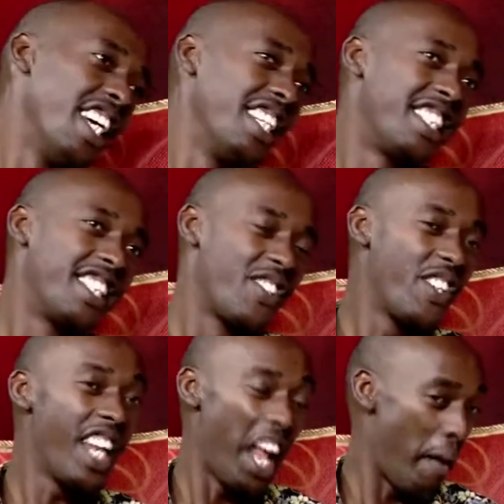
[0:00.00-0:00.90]
it's
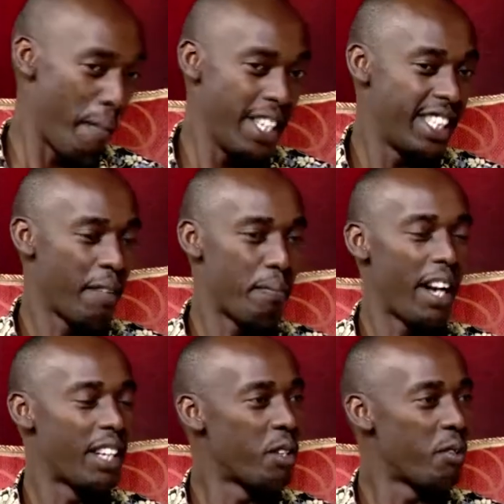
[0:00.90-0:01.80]
really an amazing
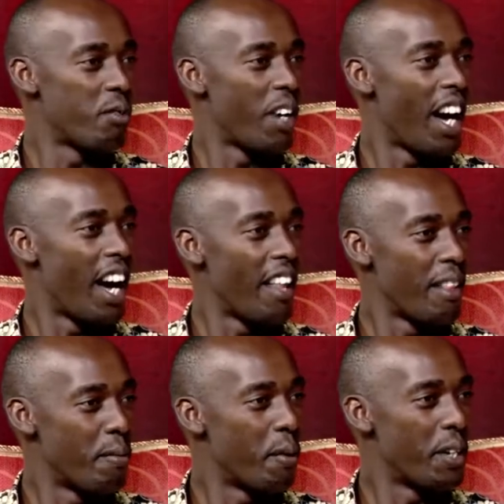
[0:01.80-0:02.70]
part of
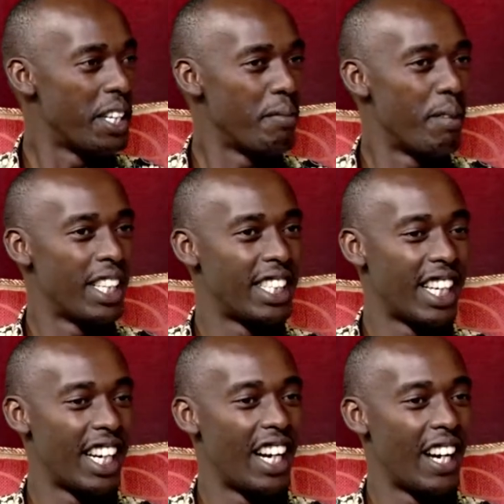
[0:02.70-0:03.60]
the body. But
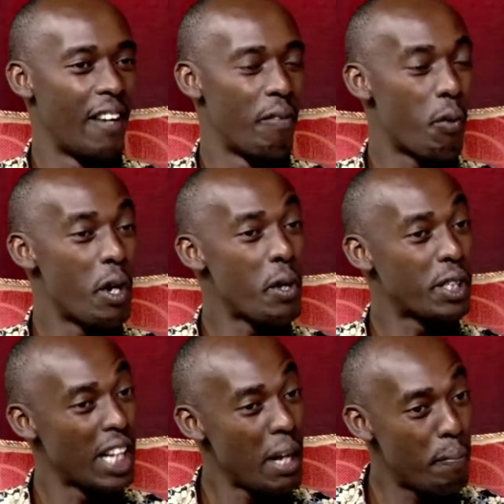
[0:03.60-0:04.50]
when
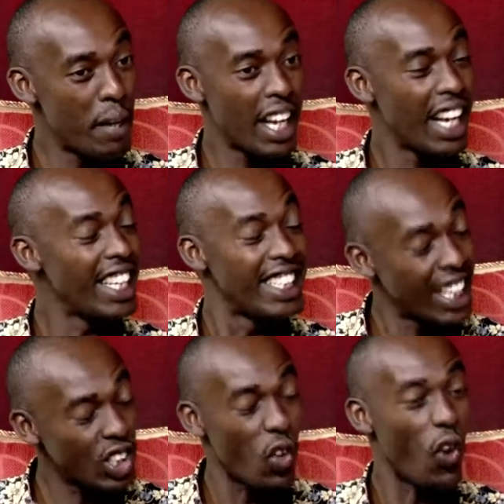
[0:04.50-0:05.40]
you're sleeping, it's
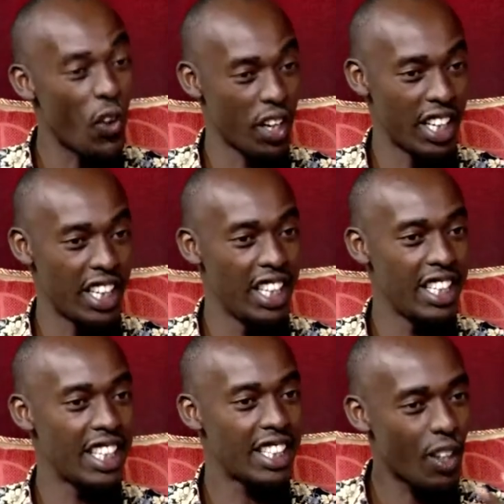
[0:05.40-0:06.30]
just on,
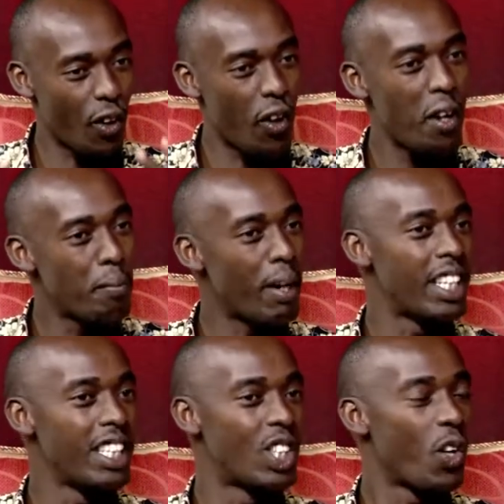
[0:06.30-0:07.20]

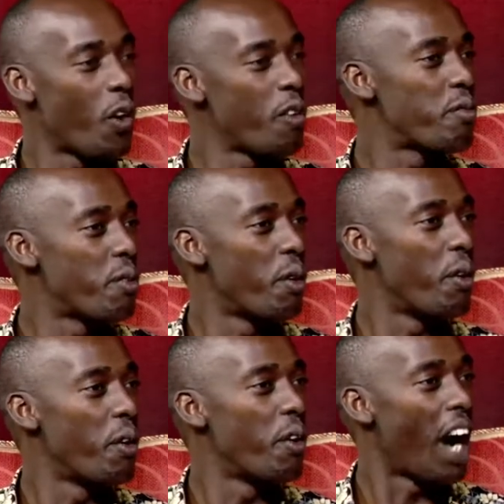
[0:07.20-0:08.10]
but it's on
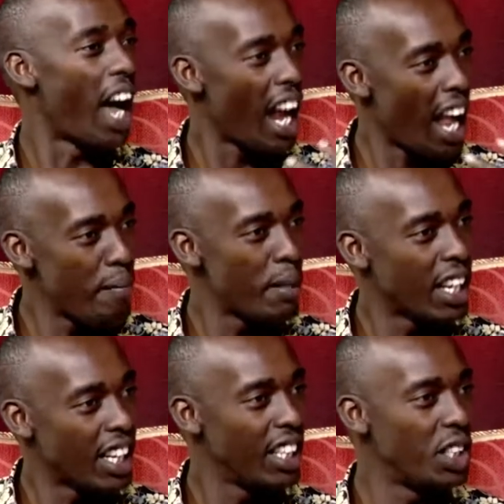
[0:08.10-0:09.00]
for
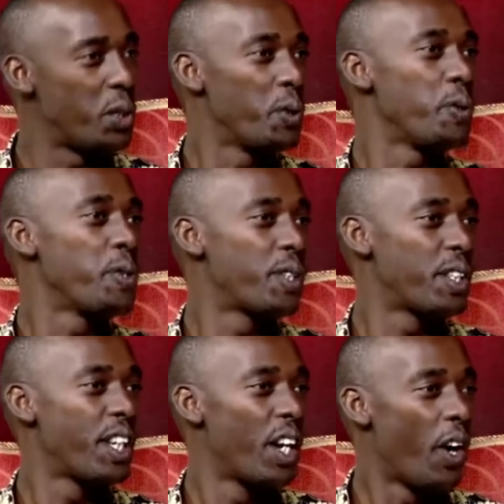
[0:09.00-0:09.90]
alarming issues